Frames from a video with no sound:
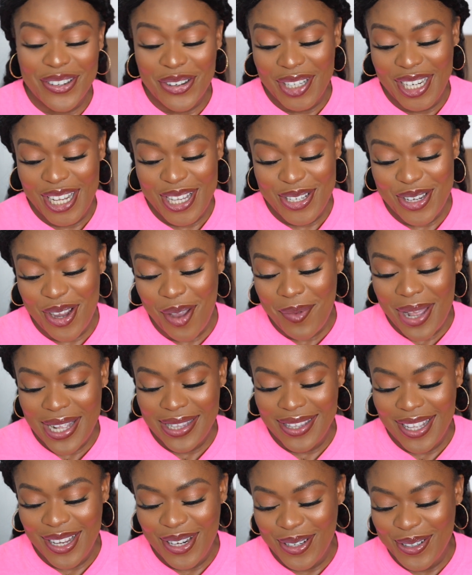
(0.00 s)
on
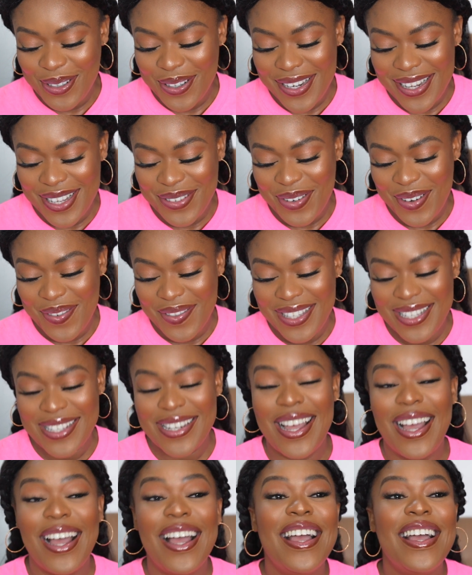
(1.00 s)
enjoyment alone? This is from
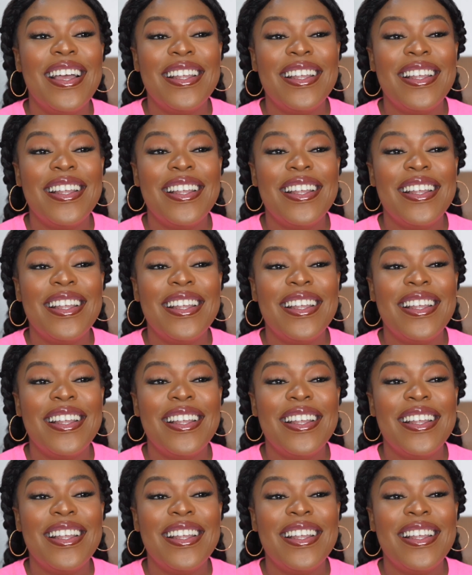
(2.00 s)
Tina.